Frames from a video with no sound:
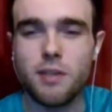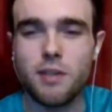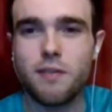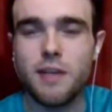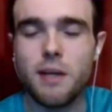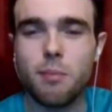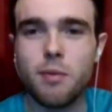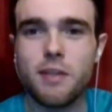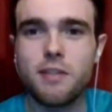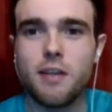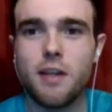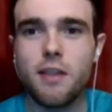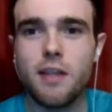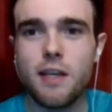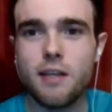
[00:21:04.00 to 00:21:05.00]
his fingerprints
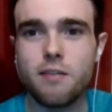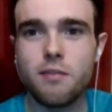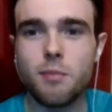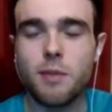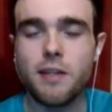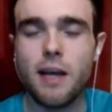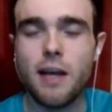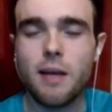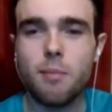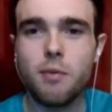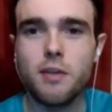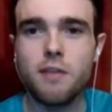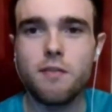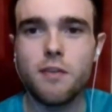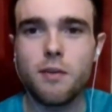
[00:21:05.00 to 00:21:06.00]
on things from an attacking
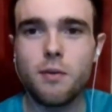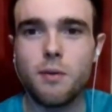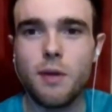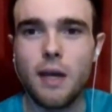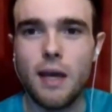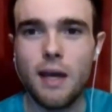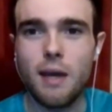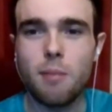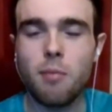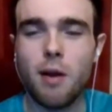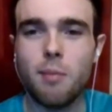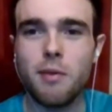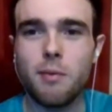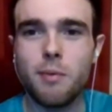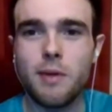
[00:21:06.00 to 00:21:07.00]
point of view,
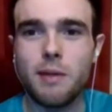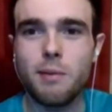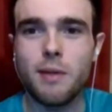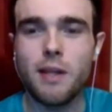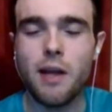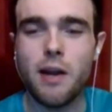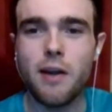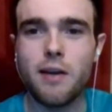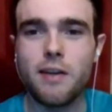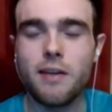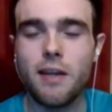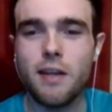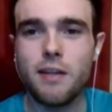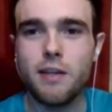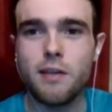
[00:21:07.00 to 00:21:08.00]
probably we will learn in,
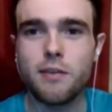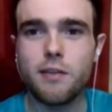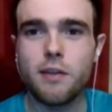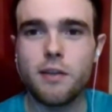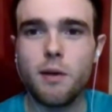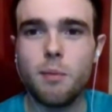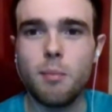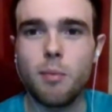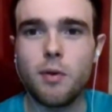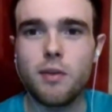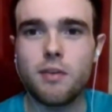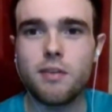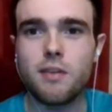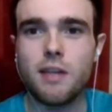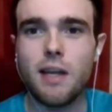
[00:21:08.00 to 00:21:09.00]
in years to come.
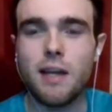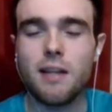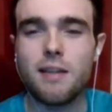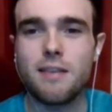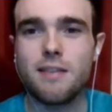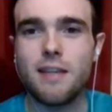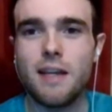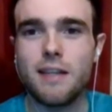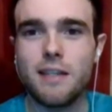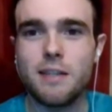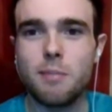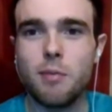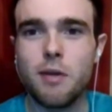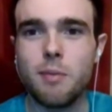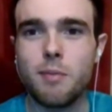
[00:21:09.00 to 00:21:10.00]
But yeah, slight
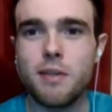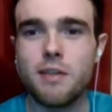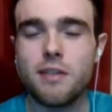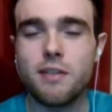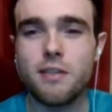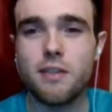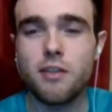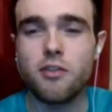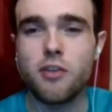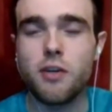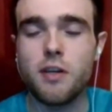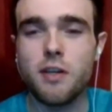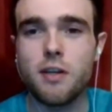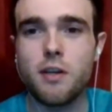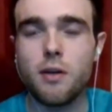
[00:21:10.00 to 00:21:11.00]
disappointment, the
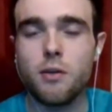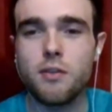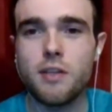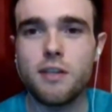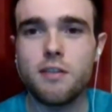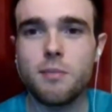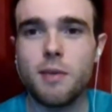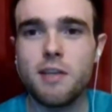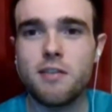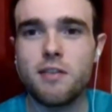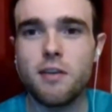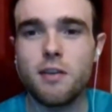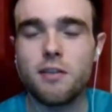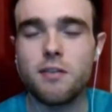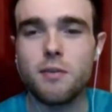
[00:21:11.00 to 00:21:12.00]
churn in coaching, as you mentioned,
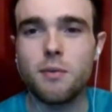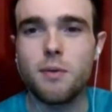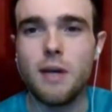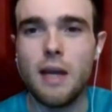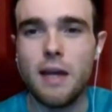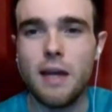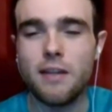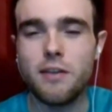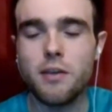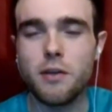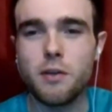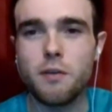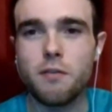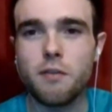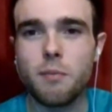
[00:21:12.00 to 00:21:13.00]
also the
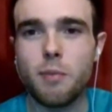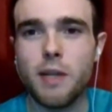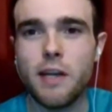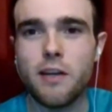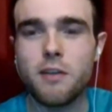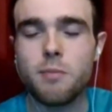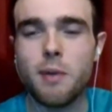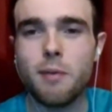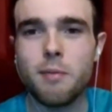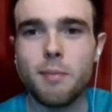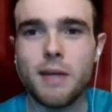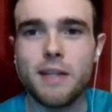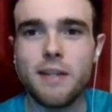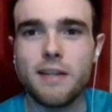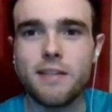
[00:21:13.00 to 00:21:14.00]
turnover in players probably
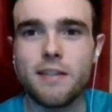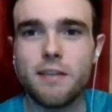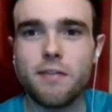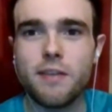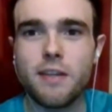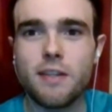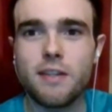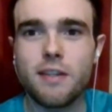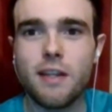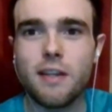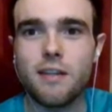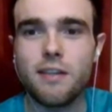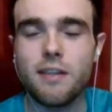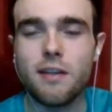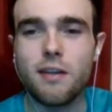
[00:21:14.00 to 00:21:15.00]
made things difficult
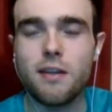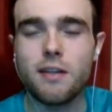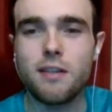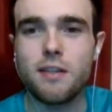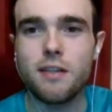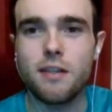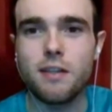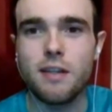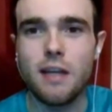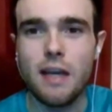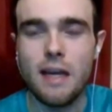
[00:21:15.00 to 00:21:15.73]
that you look at the